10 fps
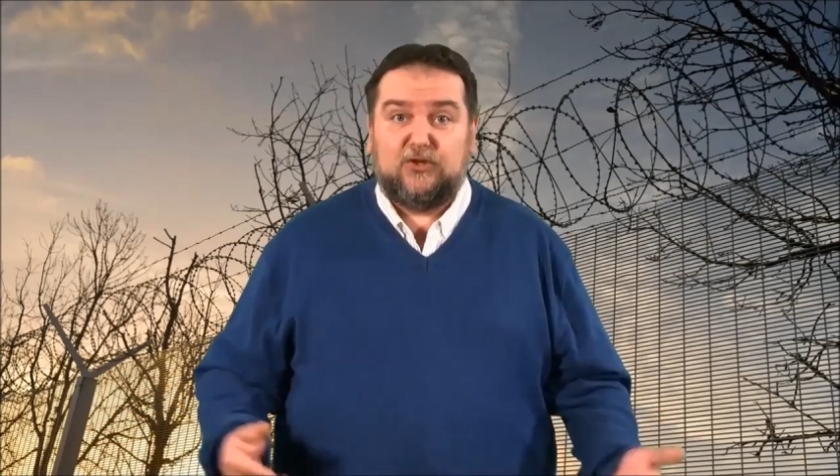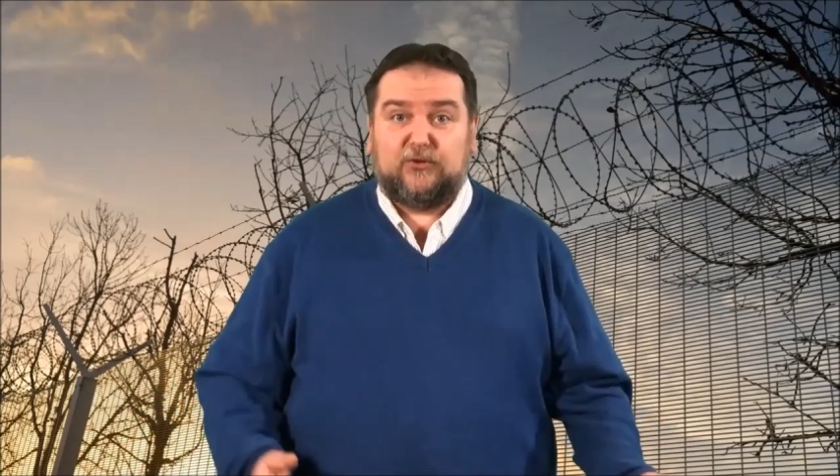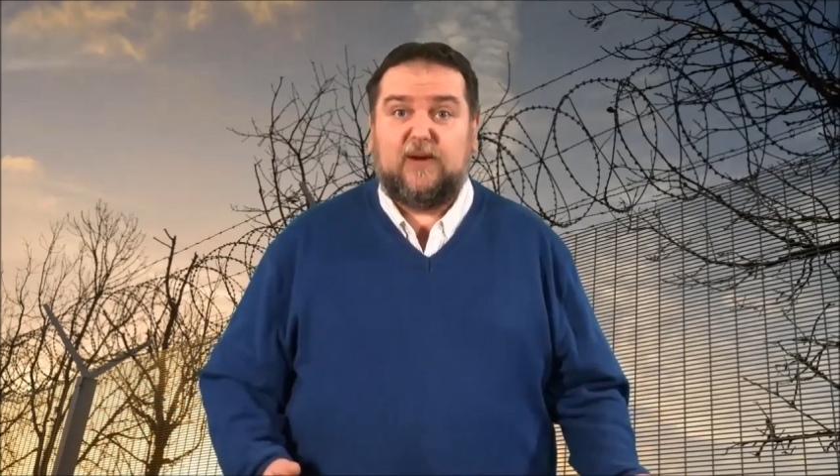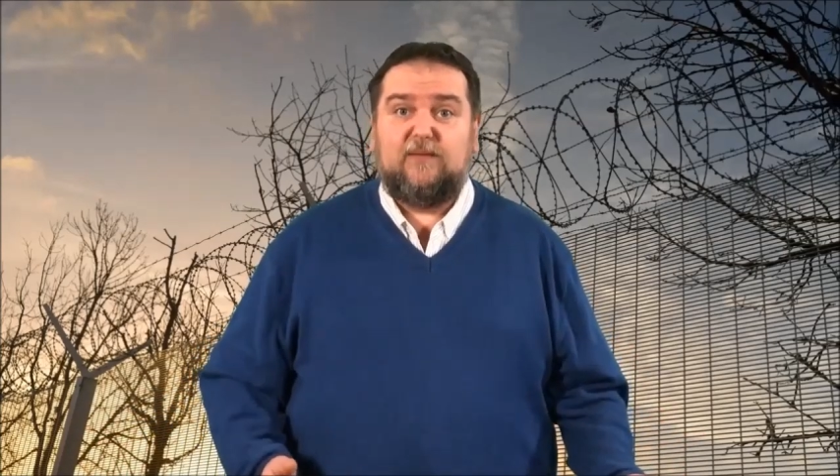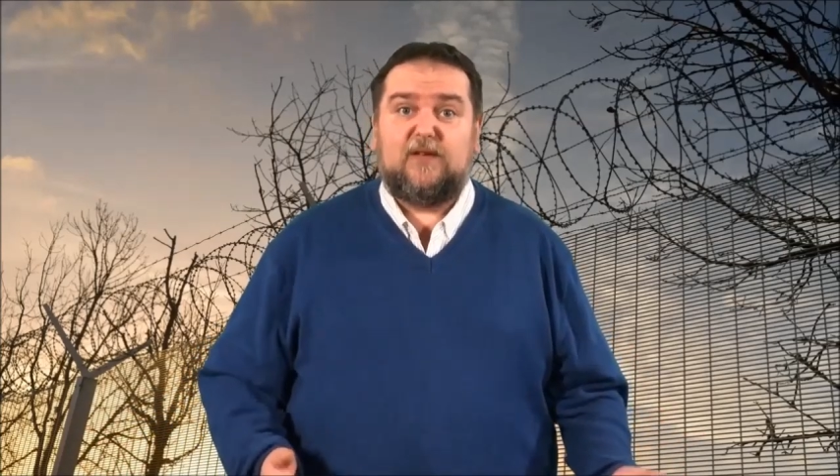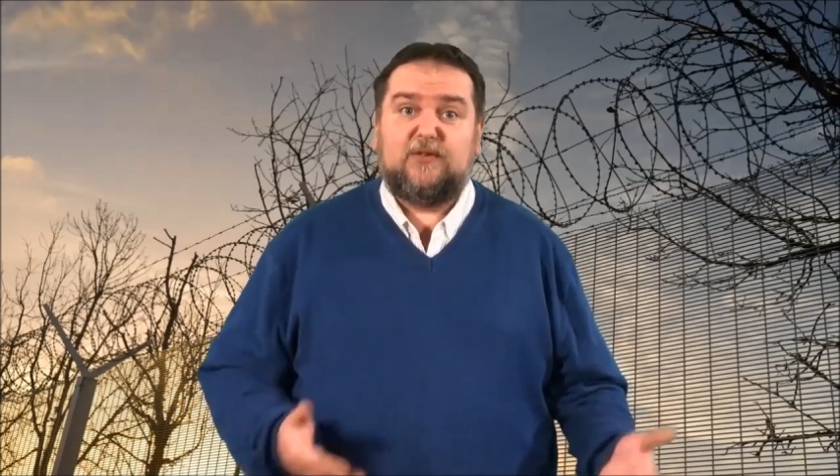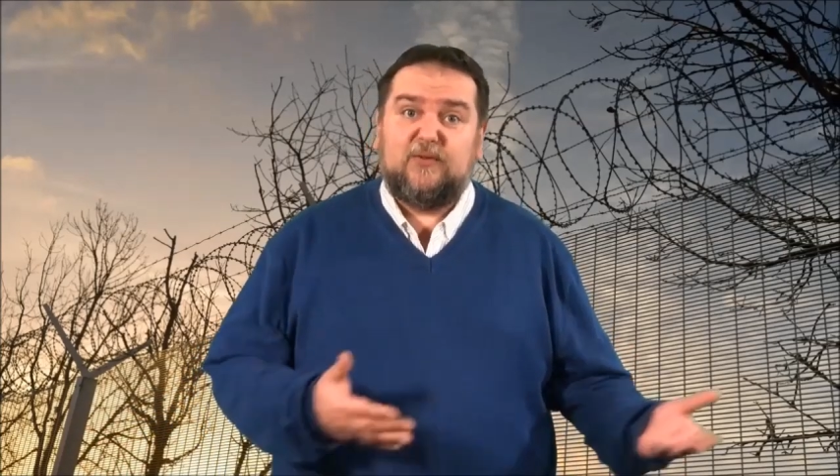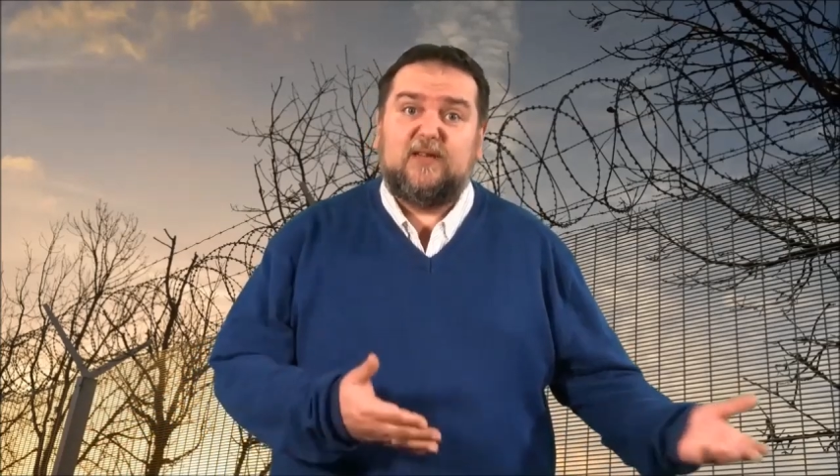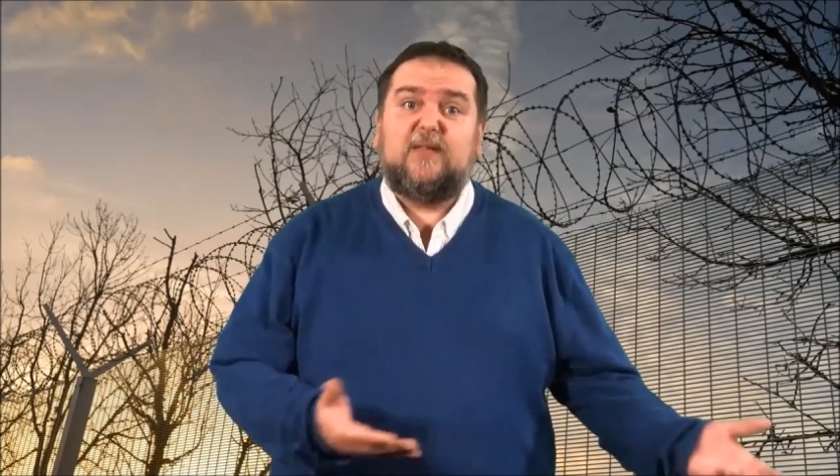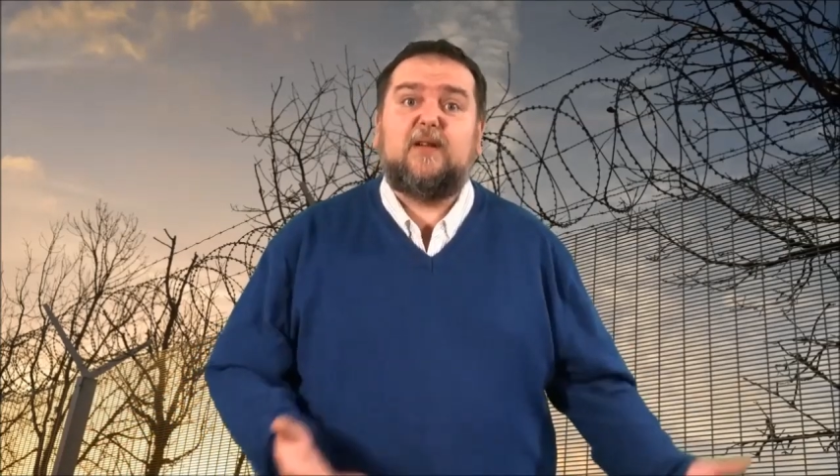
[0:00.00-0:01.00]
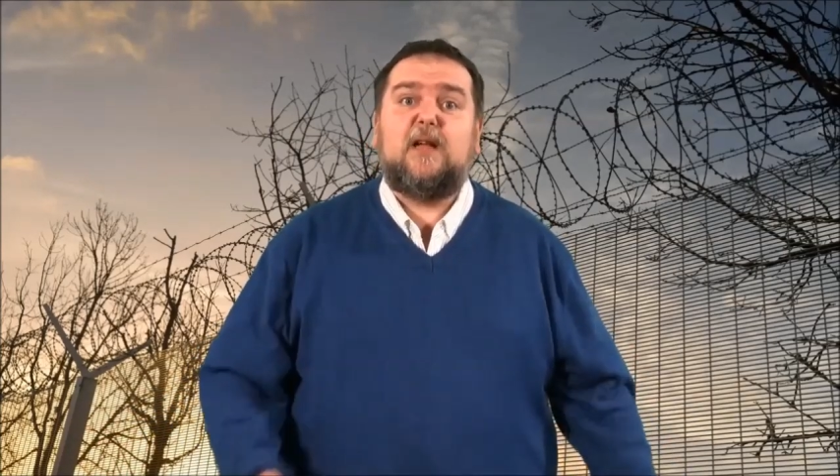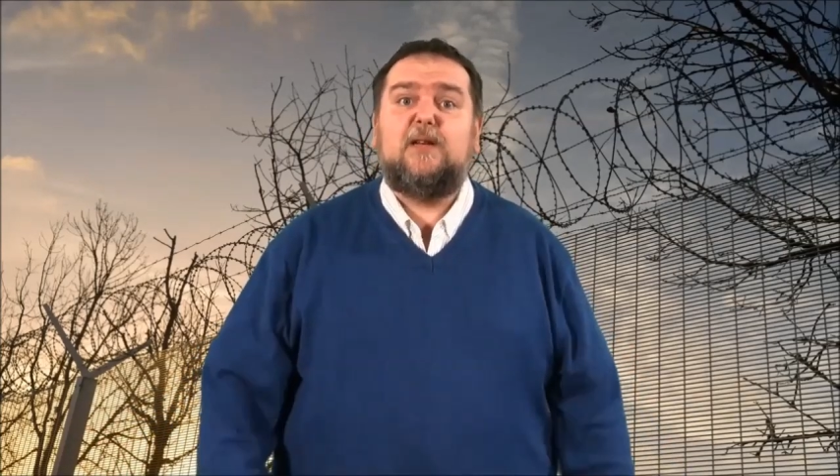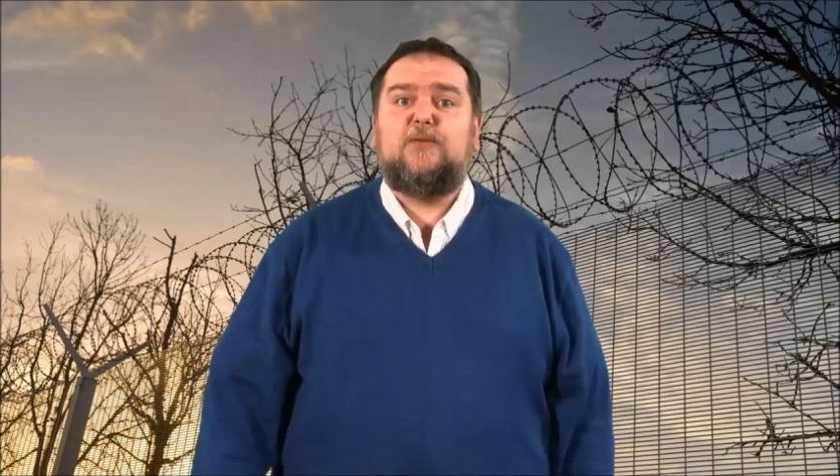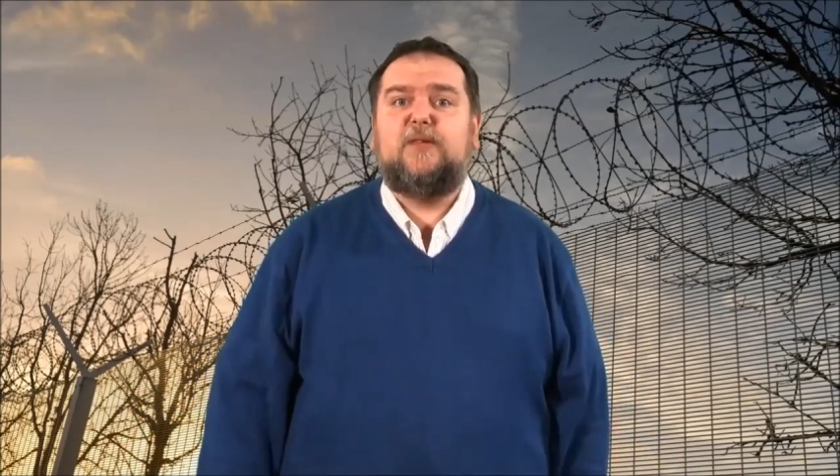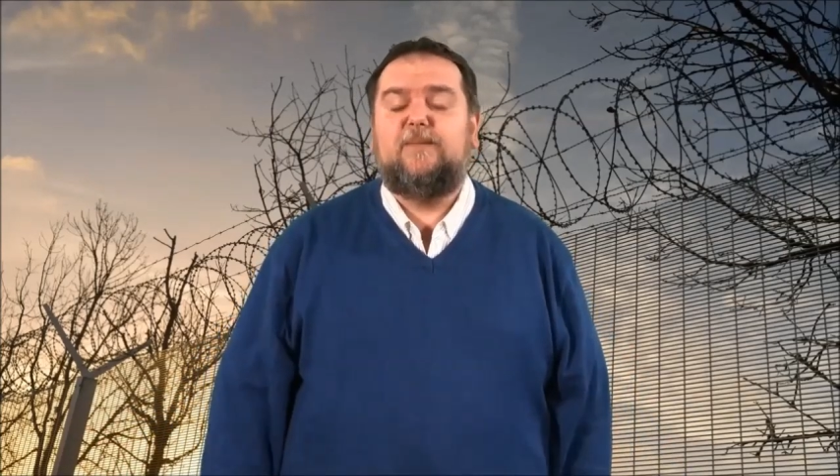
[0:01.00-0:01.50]
travel to another
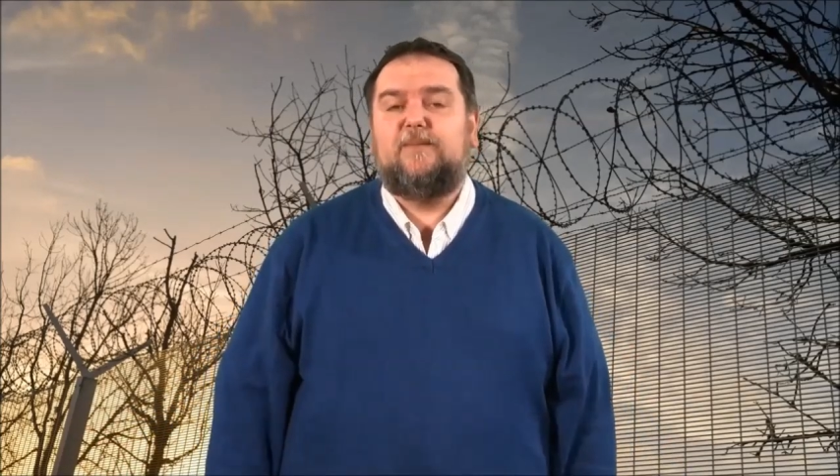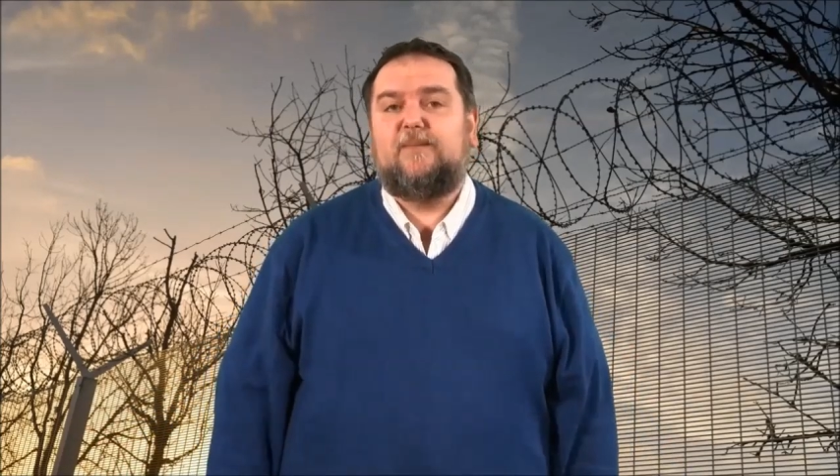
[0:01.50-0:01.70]
country.